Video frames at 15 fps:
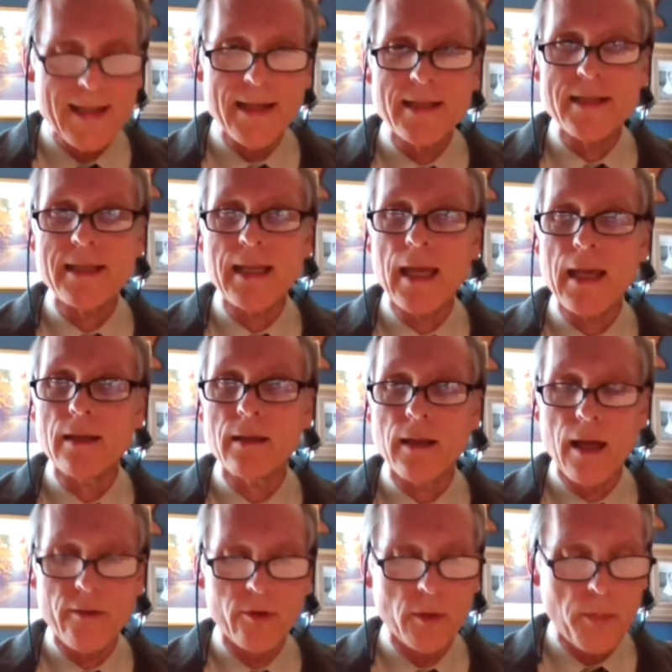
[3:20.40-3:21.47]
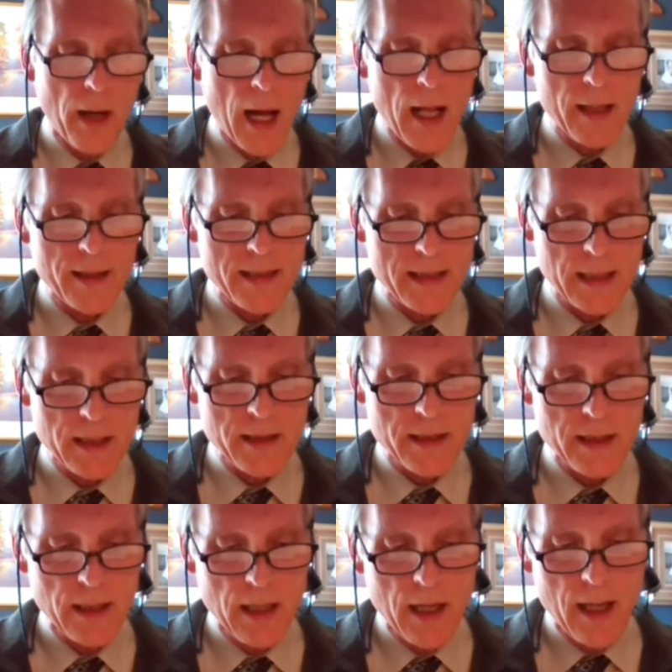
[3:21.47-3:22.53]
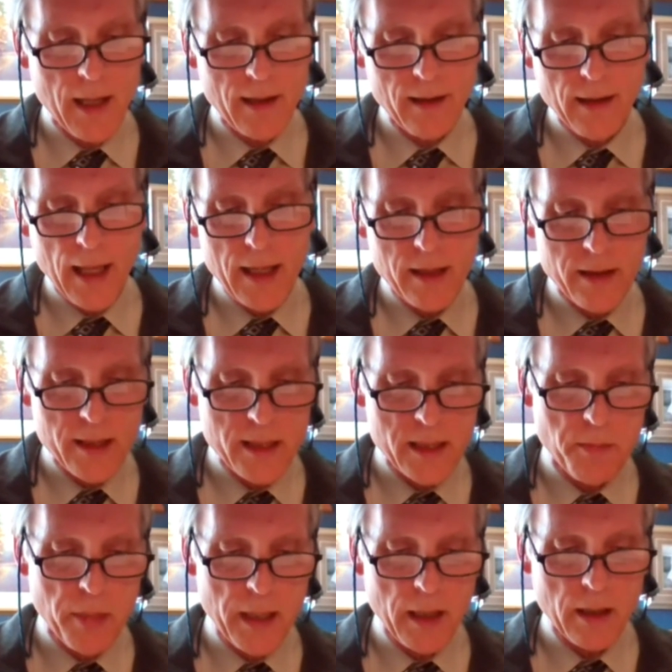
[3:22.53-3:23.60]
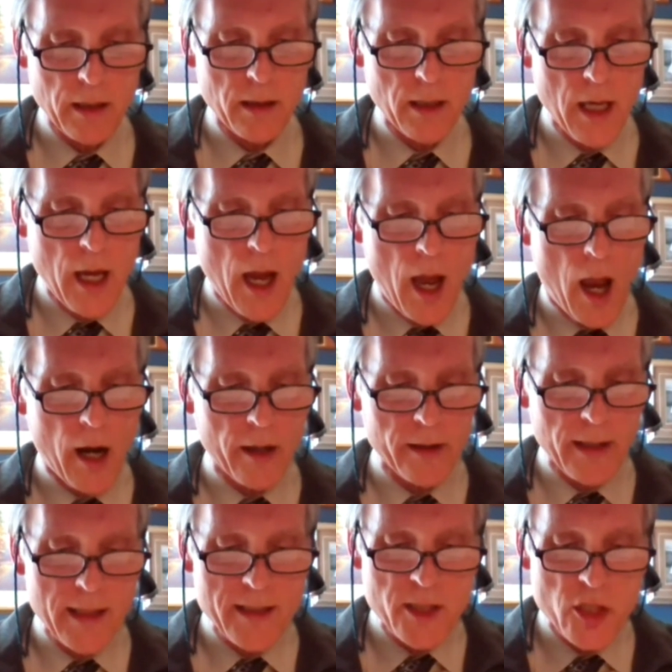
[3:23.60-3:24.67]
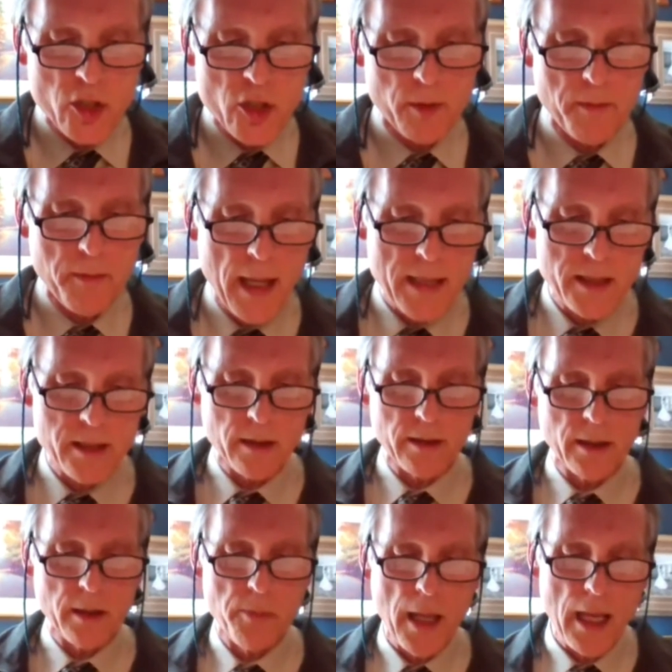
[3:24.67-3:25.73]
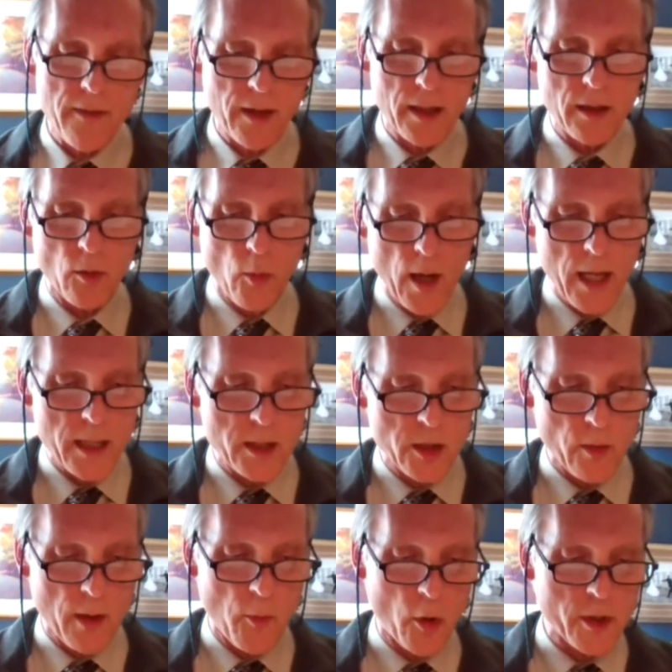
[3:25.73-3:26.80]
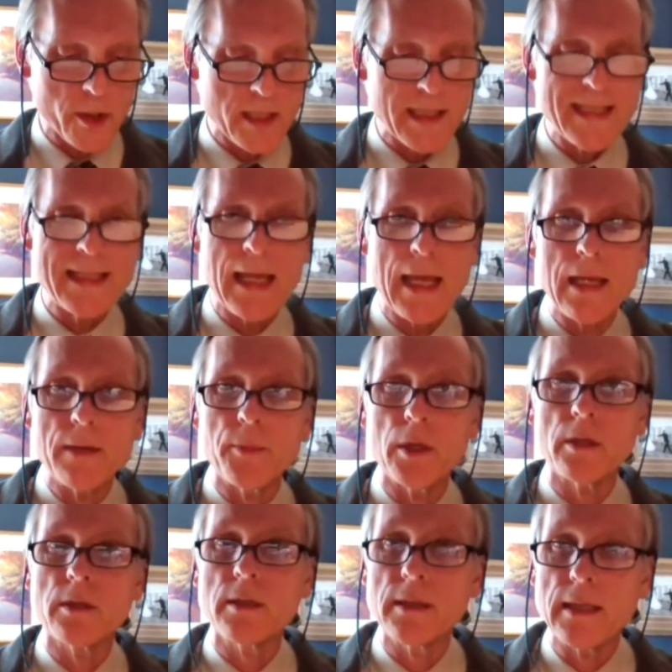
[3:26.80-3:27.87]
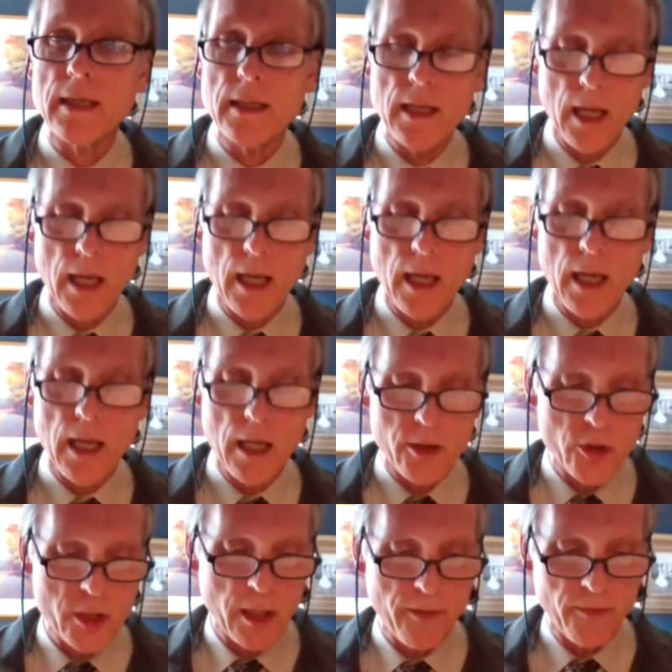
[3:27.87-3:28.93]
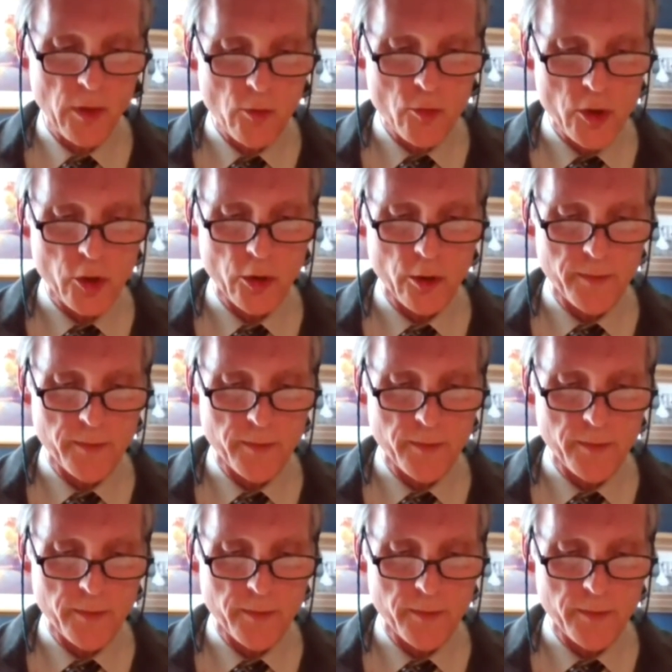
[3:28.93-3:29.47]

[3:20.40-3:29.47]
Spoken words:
State level policies like this bill are instrumental in paving the way to a more sustainable, clean energy future.